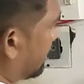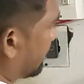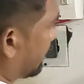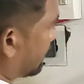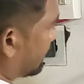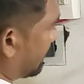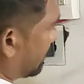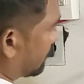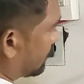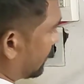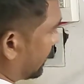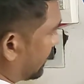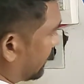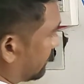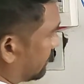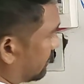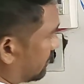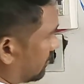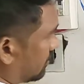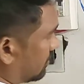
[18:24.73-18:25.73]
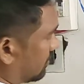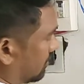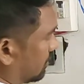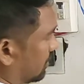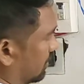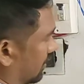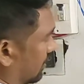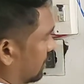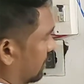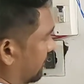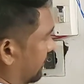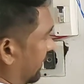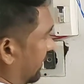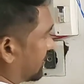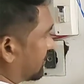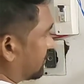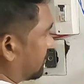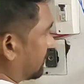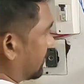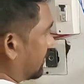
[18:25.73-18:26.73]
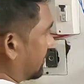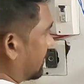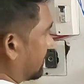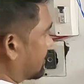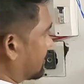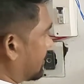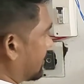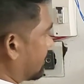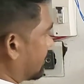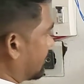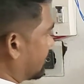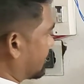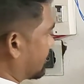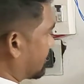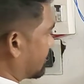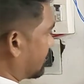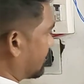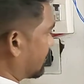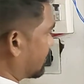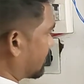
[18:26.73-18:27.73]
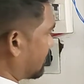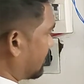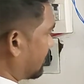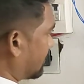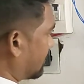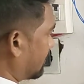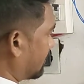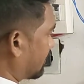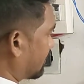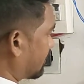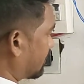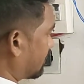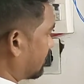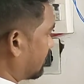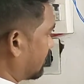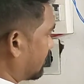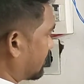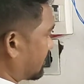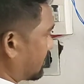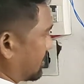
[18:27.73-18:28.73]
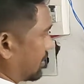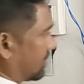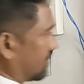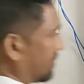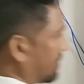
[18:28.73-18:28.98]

V naught is outside the fraction. Alright, it's like this, it's like this, it's